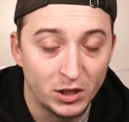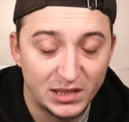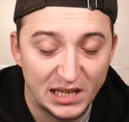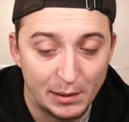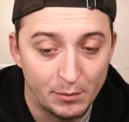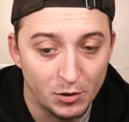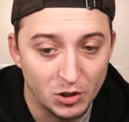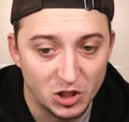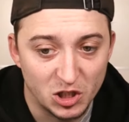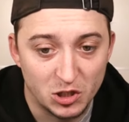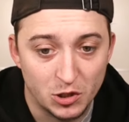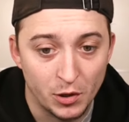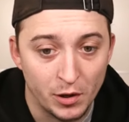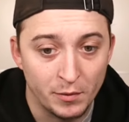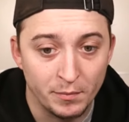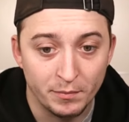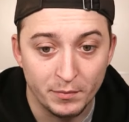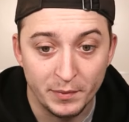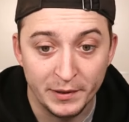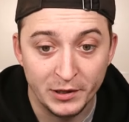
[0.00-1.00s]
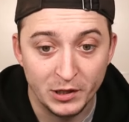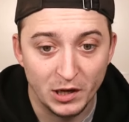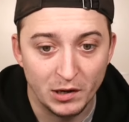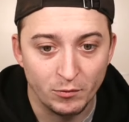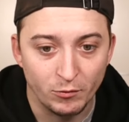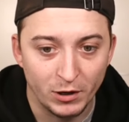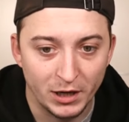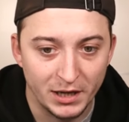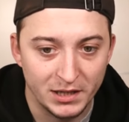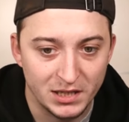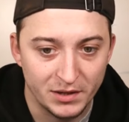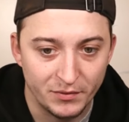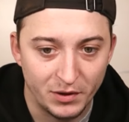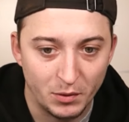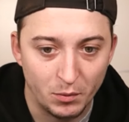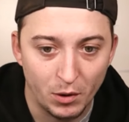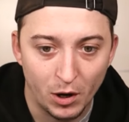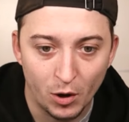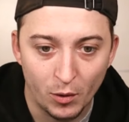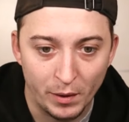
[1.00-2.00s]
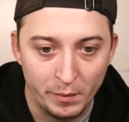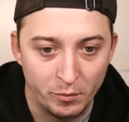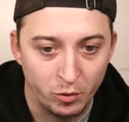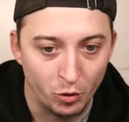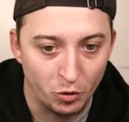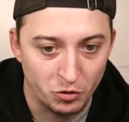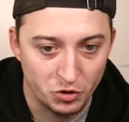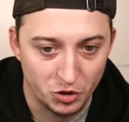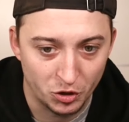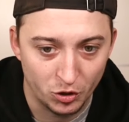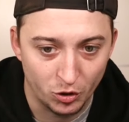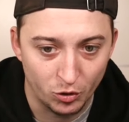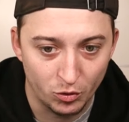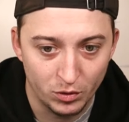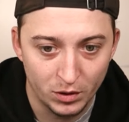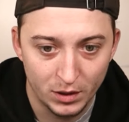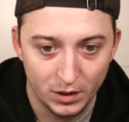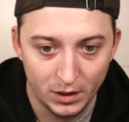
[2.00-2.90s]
Edwards has been doing relatively well in Portugal,